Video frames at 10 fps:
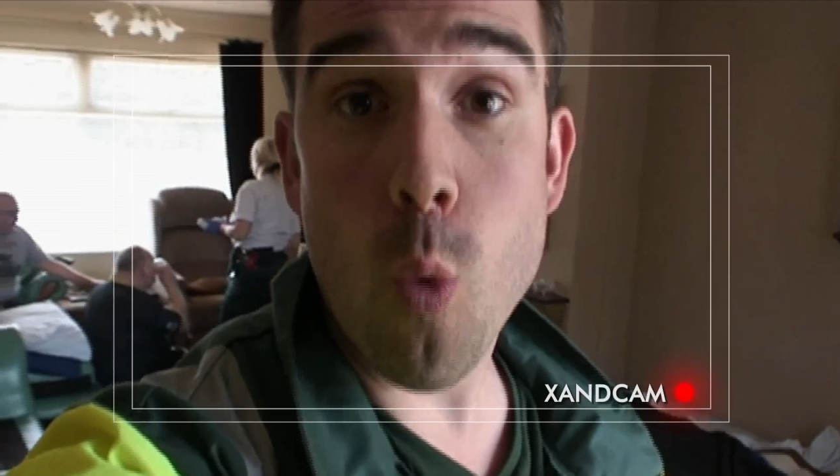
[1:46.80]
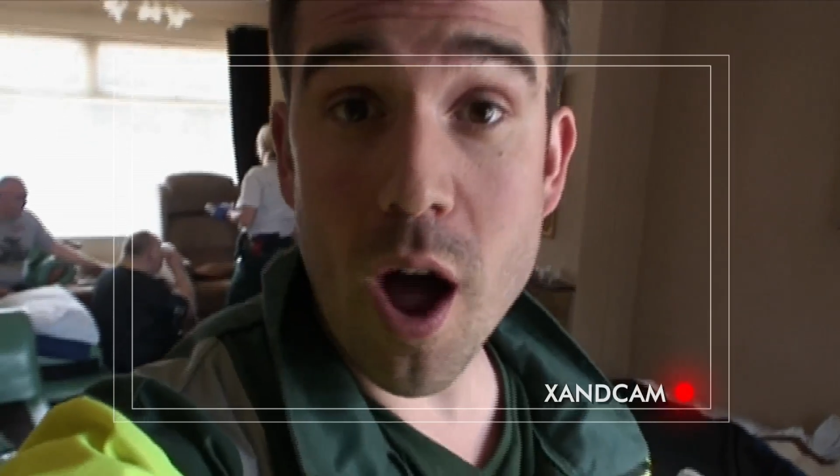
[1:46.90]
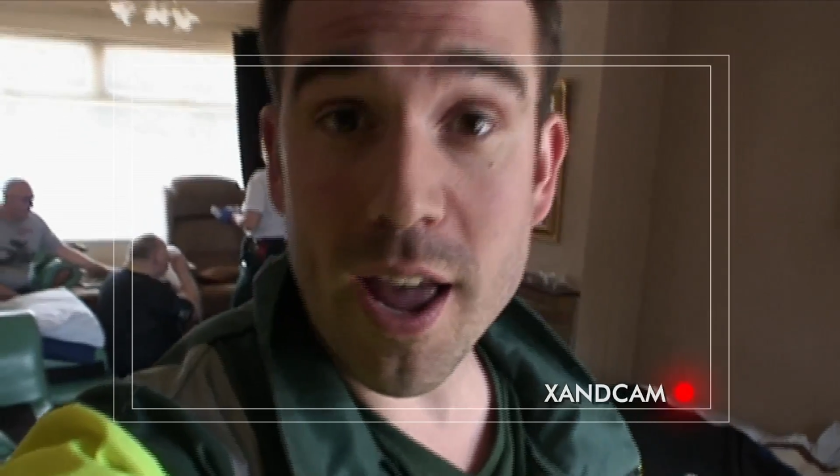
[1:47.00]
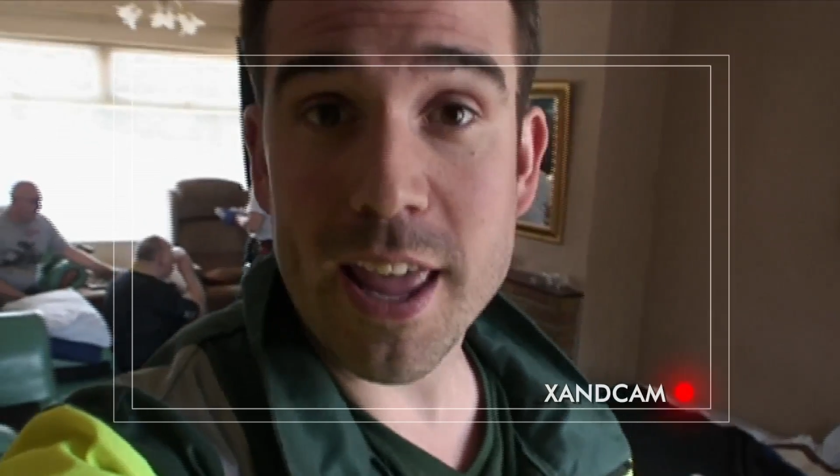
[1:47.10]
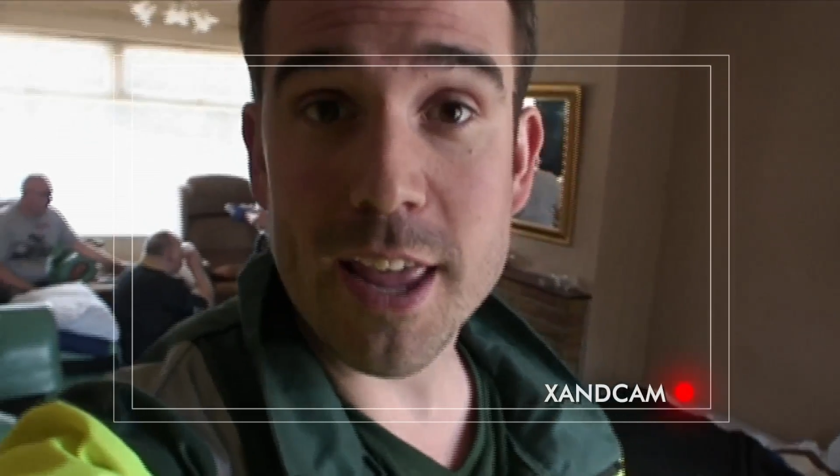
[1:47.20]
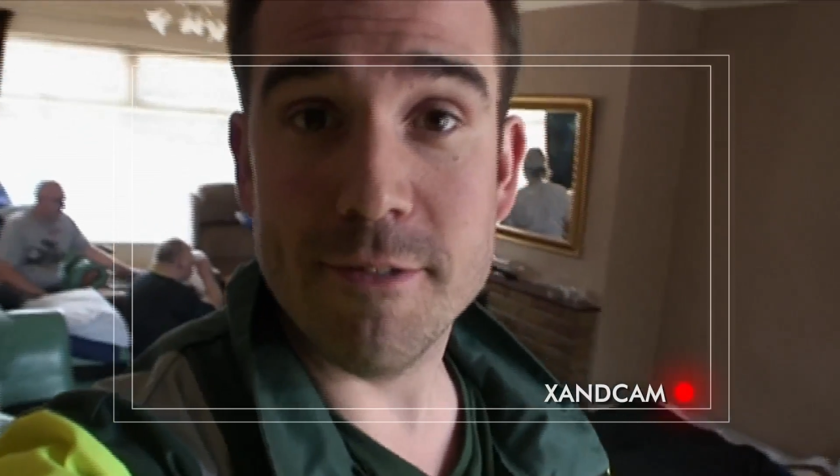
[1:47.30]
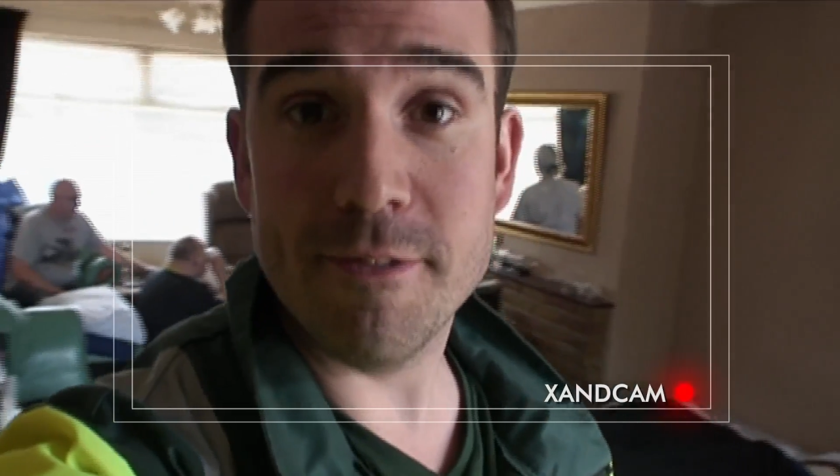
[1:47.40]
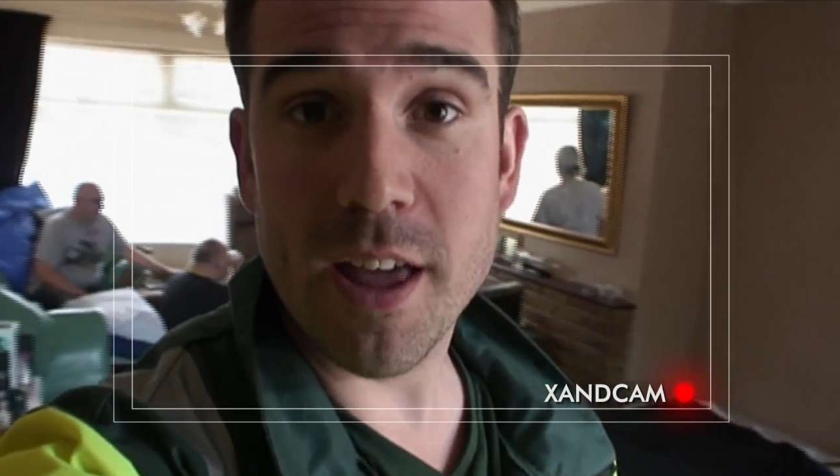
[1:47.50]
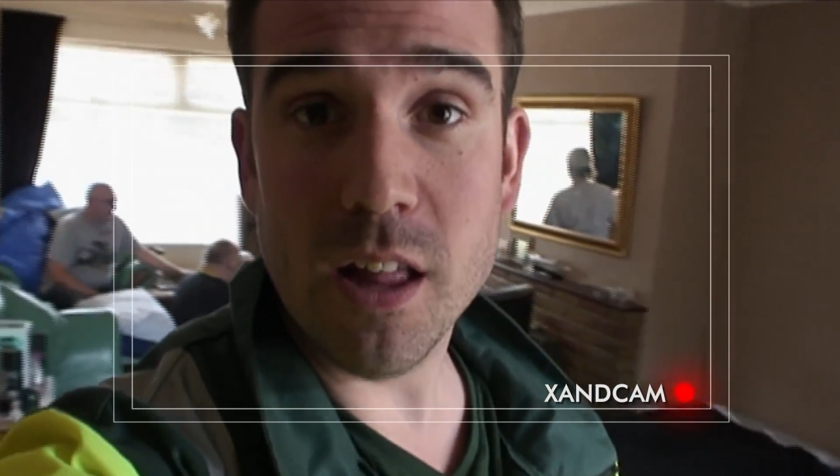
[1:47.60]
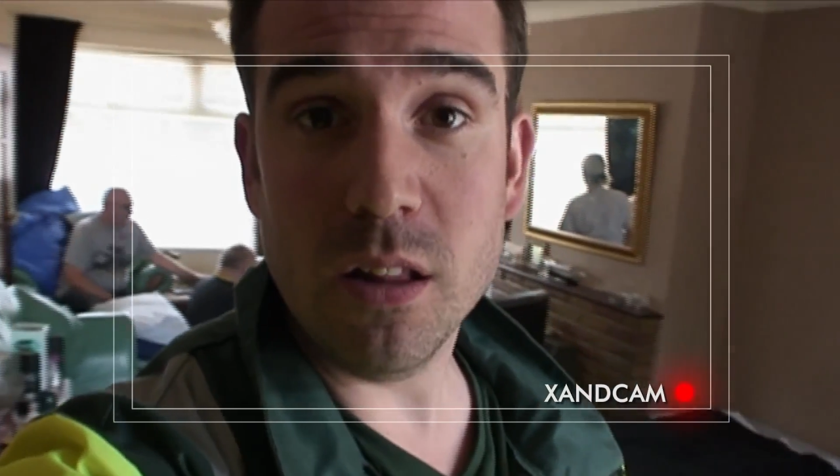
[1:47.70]
why he
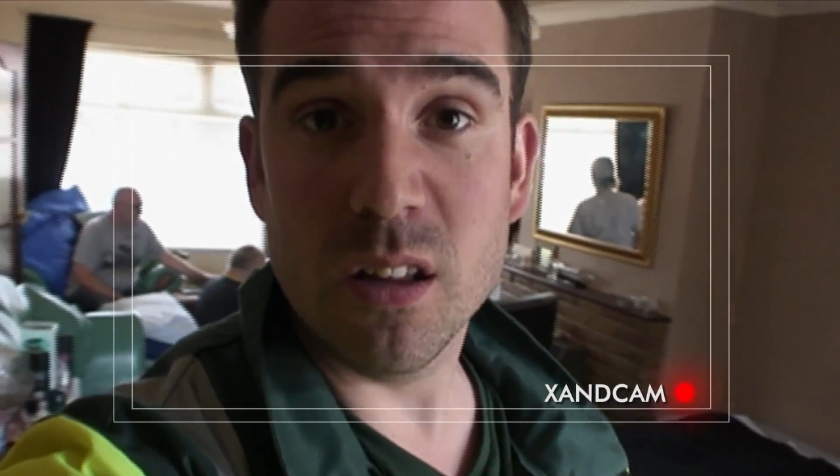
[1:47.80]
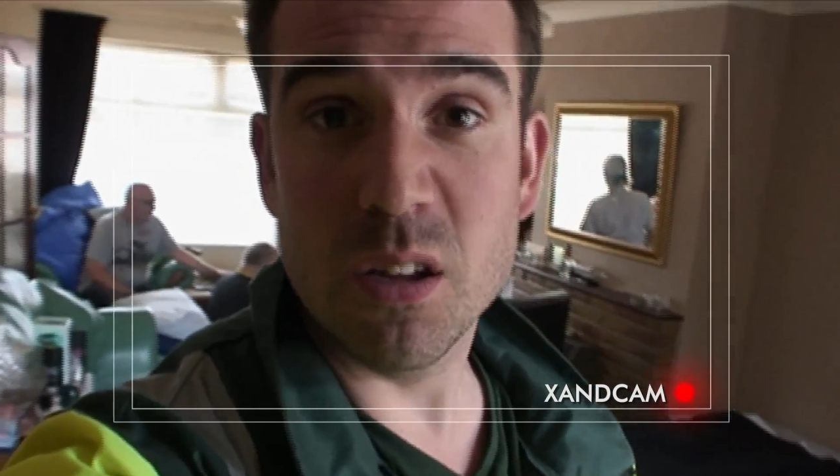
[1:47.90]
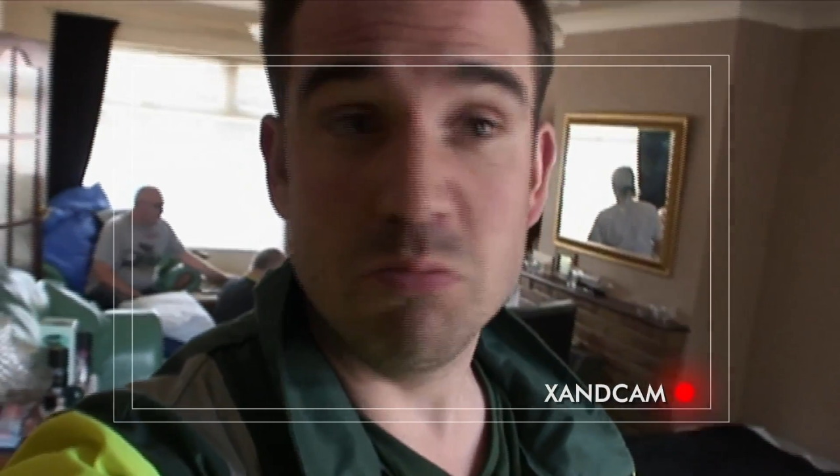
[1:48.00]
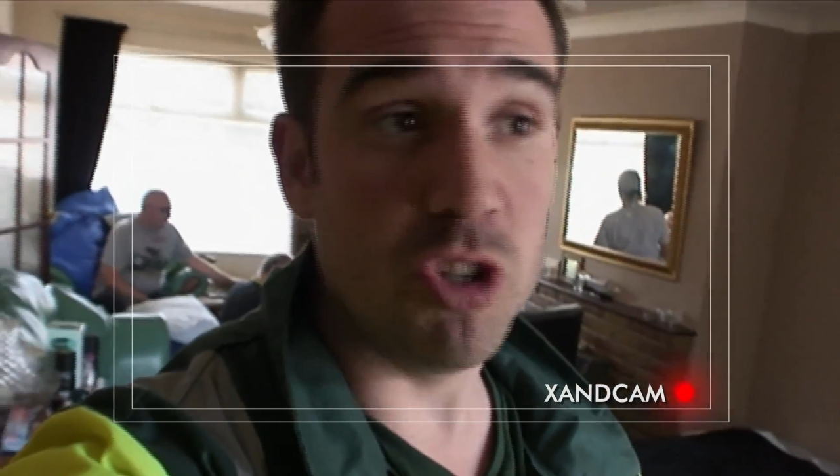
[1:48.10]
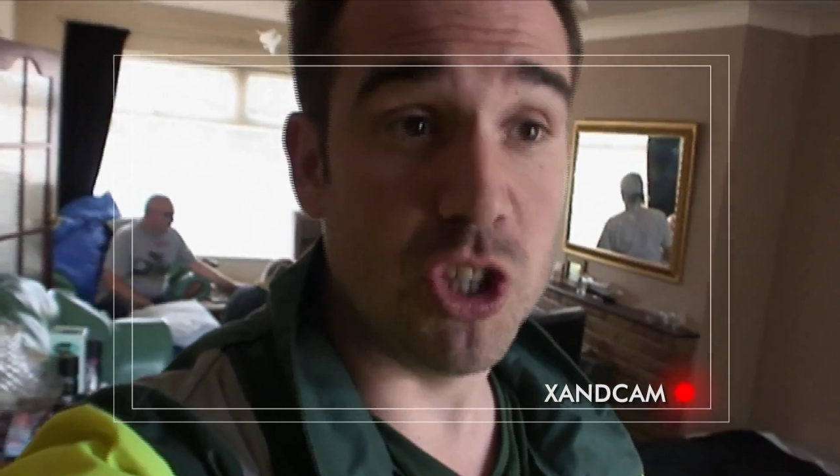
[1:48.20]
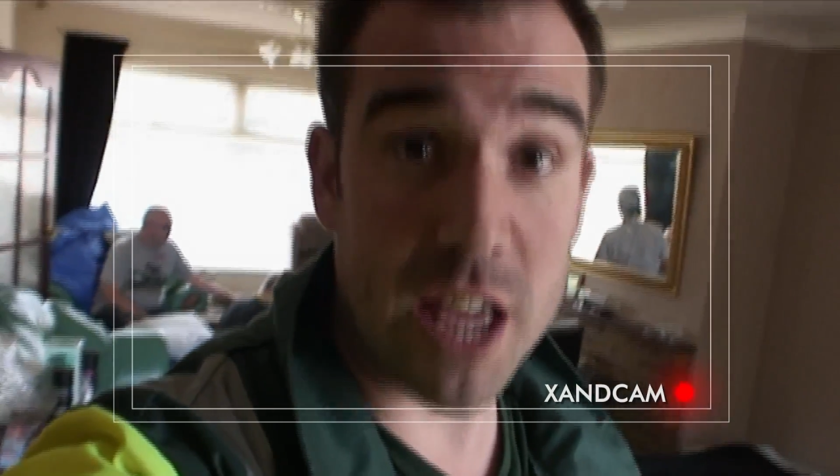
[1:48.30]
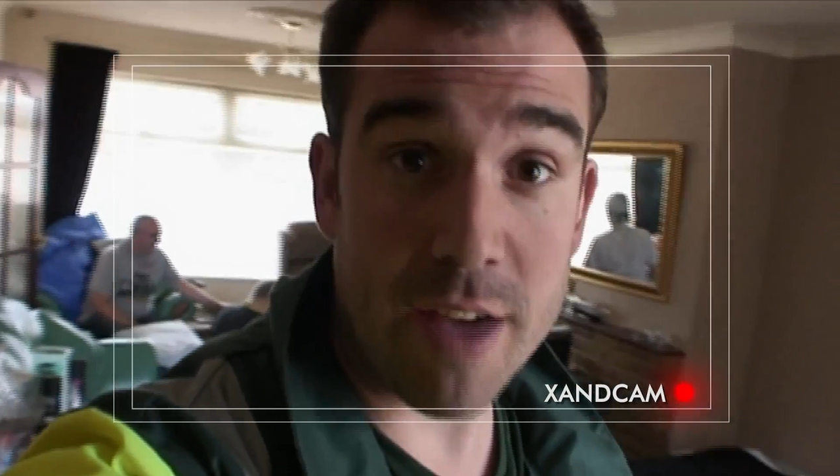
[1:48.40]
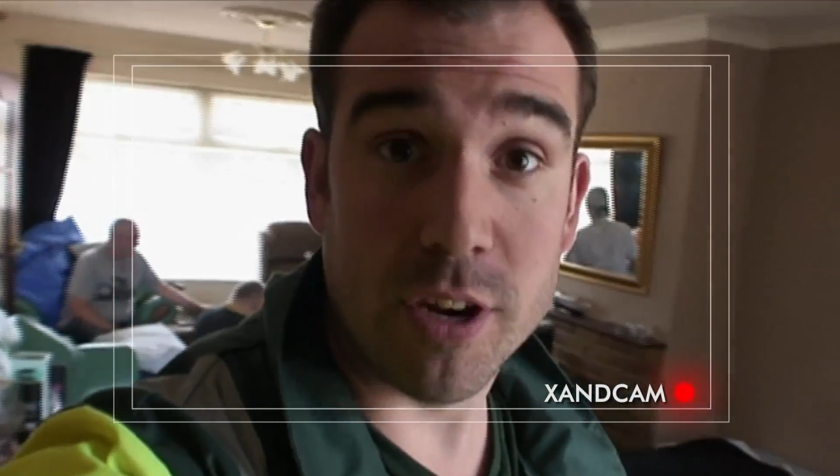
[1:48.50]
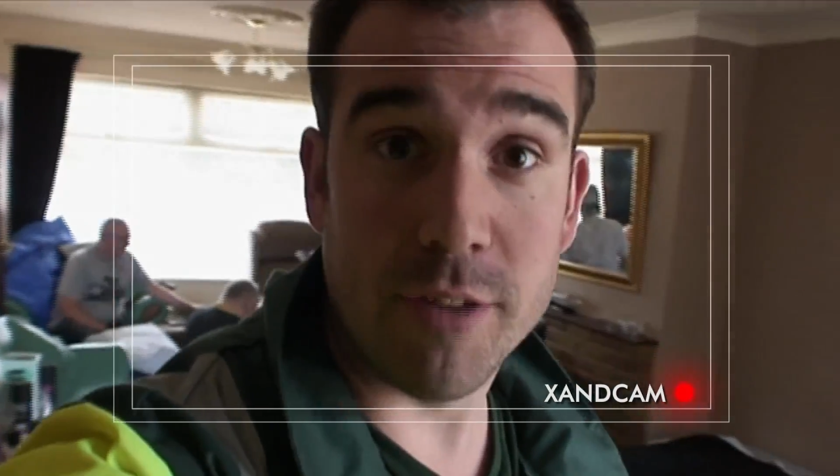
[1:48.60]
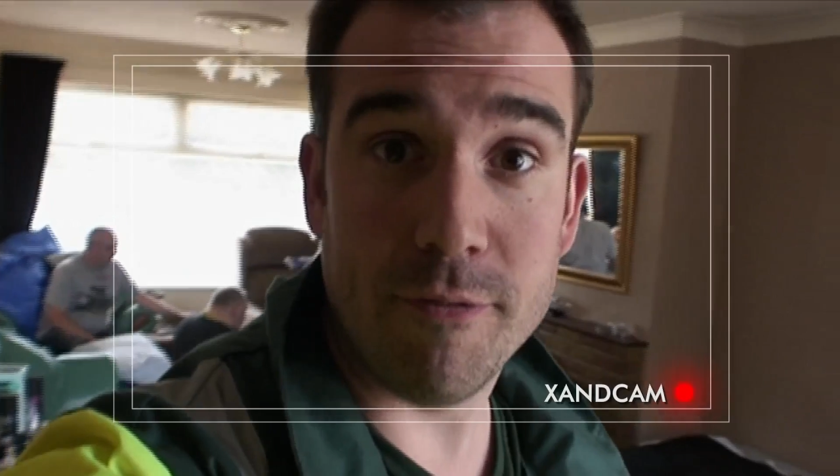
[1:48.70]
fell. Does he
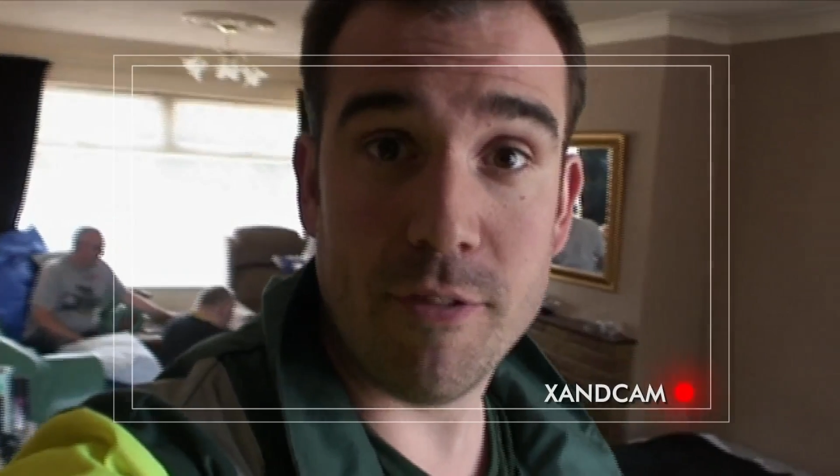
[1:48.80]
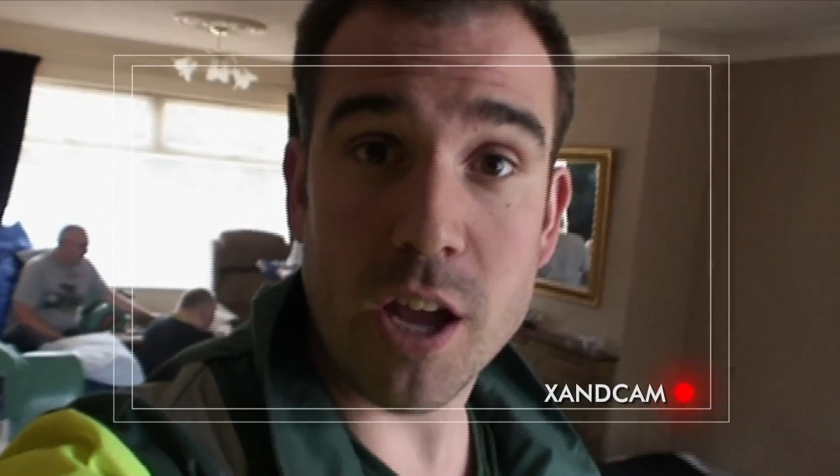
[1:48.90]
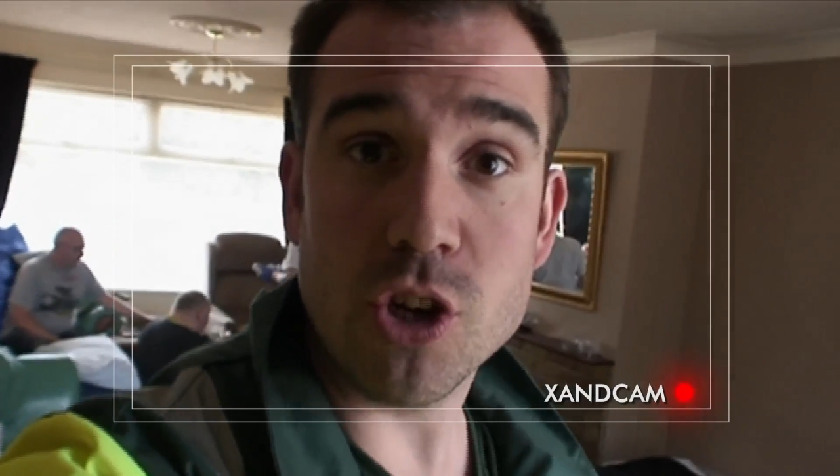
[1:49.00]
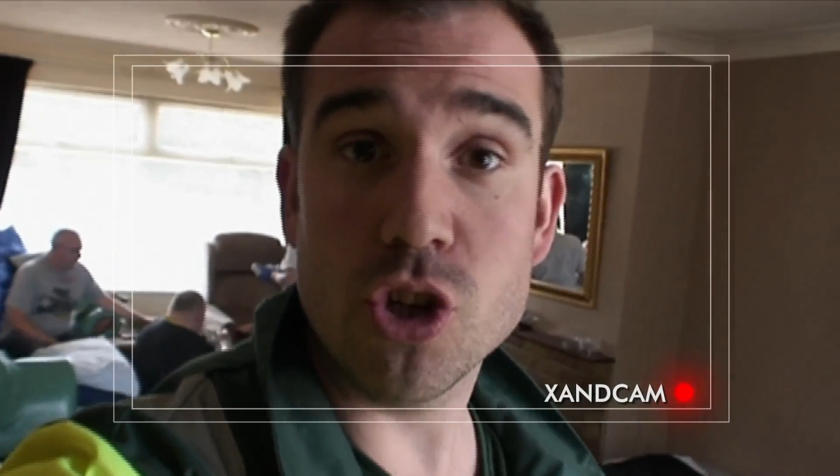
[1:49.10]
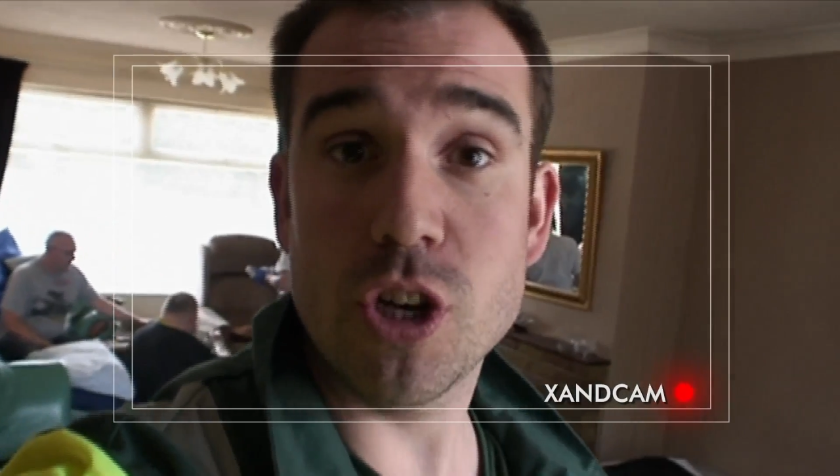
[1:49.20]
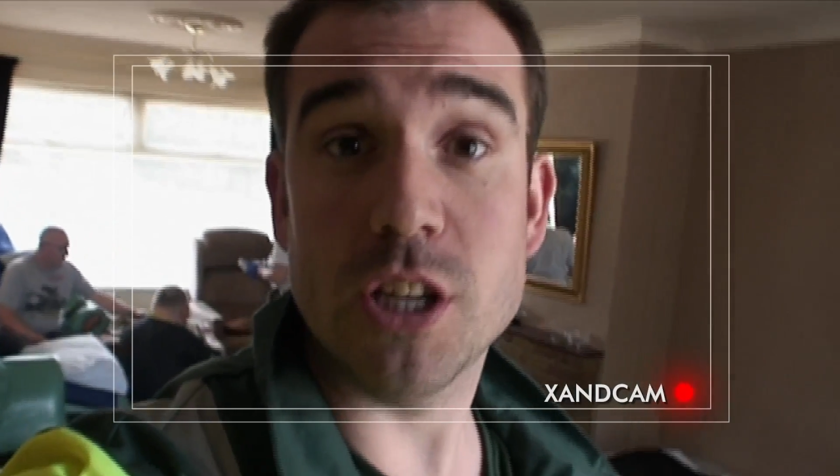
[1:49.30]
have an infection?